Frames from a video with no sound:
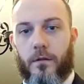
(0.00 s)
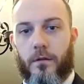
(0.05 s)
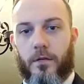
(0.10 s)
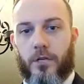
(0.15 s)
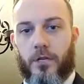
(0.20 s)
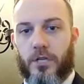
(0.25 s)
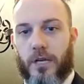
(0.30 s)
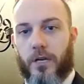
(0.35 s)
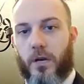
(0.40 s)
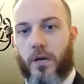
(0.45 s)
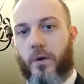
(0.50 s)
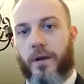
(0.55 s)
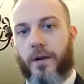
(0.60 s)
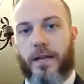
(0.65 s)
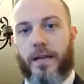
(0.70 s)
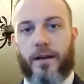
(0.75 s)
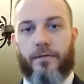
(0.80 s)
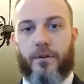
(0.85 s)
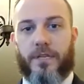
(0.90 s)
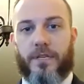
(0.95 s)
Just like no one
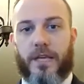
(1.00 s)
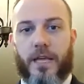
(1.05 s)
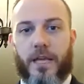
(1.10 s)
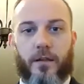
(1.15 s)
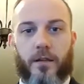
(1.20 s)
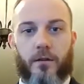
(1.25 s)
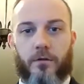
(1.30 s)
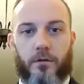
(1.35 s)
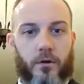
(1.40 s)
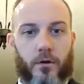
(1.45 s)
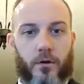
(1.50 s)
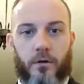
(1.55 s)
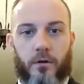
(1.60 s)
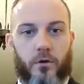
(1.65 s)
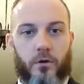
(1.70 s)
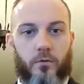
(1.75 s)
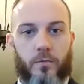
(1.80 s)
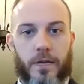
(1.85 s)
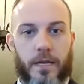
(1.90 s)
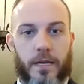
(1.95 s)
can ever take your,
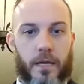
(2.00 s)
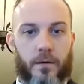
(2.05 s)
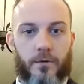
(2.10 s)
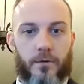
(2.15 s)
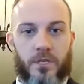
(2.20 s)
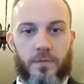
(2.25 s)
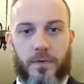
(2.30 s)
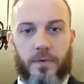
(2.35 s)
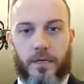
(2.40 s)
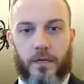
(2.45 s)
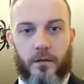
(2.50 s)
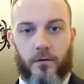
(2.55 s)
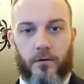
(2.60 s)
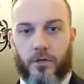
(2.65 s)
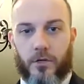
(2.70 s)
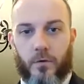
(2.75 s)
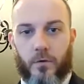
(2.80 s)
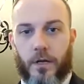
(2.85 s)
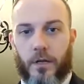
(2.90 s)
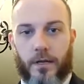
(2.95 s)
you being able to speak
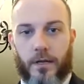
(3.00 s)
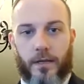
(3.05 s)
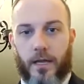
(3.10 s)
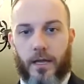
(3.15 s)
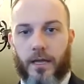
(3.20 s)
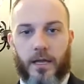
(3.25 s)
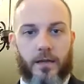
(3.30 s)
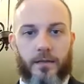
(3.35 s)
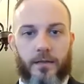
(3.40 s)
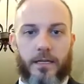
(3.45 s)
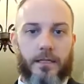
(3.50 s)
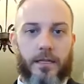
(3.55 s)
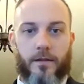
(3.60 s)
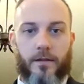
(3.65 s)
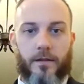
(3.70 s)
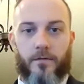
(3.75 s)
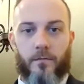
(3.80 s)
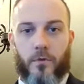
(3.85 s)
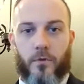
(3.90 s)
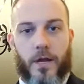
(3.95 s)
English away. Like they can't take
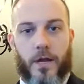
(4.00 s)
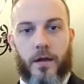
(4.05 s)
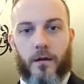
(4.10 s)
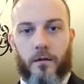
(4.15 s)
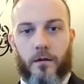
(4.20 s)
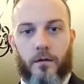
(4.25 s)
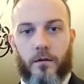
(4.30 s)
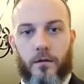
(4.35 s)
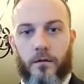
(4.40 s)
that from you. Right.